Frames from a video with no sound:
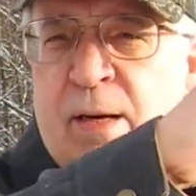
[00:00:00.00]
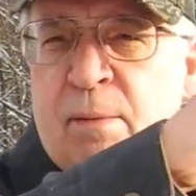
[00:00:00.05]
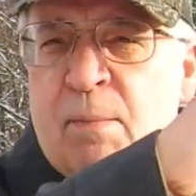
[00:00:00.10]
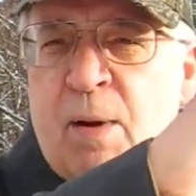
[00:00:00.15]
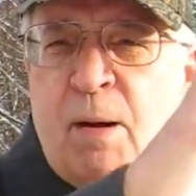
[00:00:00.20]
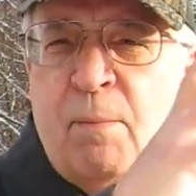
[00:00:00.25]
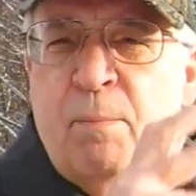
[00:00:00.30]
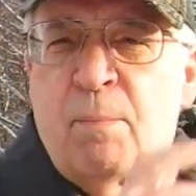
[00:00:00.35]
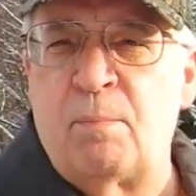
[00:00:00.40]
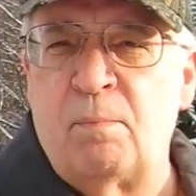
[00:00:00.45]
come
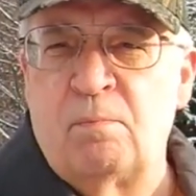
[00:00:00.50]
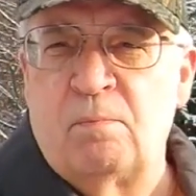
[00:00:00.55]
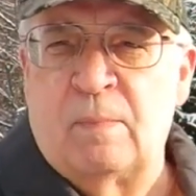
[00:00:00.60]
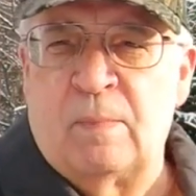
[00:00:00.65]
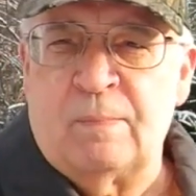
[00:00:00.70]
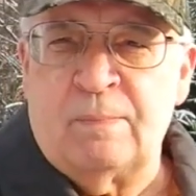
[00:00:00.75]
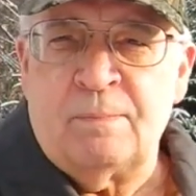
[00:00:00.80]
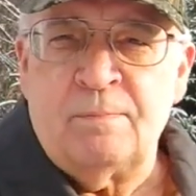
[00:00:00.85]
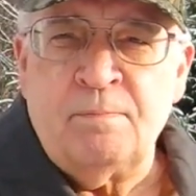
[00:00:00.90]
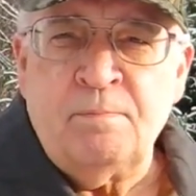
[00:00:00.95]
up
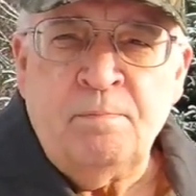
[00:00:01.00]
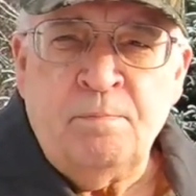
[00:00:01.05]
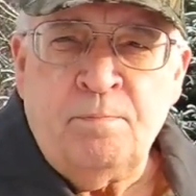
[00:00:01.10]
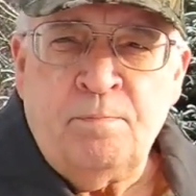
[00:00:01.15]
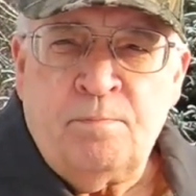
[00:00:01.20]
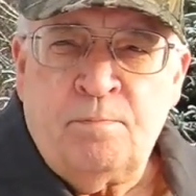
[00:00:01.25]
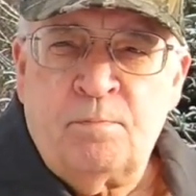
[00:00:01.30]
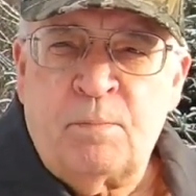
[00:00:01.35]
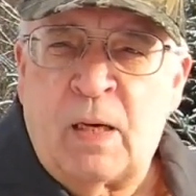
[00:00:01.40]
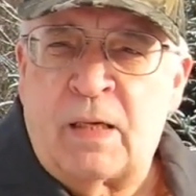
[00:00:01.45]

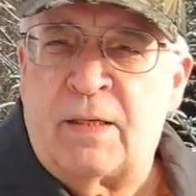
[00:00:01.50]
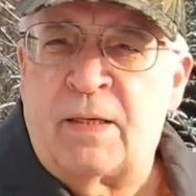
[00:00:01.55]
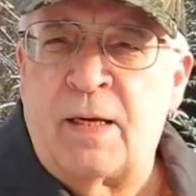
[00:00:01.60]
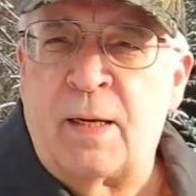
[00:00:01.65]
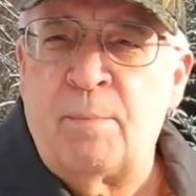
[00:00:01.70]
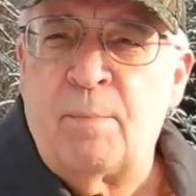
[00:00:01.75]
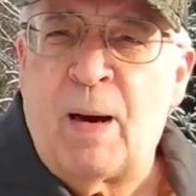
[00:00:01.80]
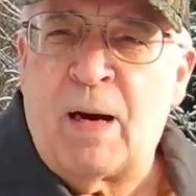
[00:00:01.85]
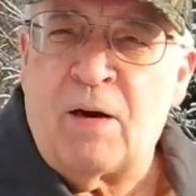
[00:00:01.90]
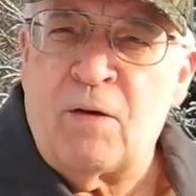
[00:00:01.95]
about
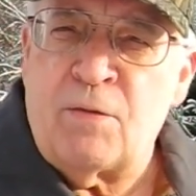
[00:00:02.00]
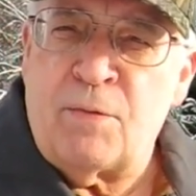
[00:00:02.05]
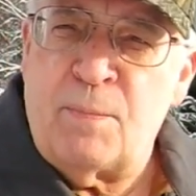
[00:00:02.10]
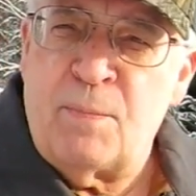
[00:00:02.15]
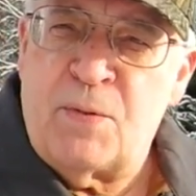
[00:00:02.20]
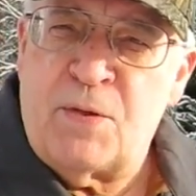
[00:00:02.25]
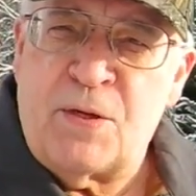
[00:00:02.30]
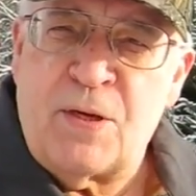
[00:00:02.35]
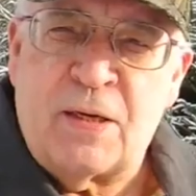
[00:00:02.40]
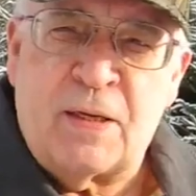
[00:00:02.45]
10 miles
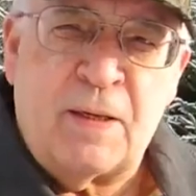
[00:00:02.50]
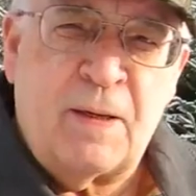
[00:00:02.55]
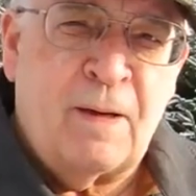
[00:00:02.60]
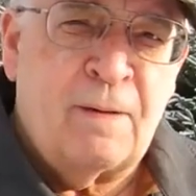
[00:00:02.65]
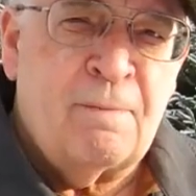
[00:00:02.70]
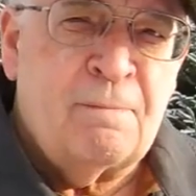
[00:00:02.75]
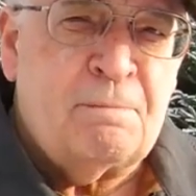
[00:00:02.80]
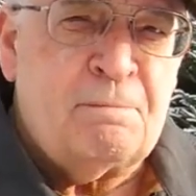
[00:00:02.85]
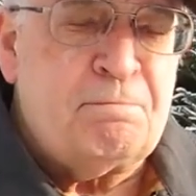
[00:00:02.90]
from Sitka.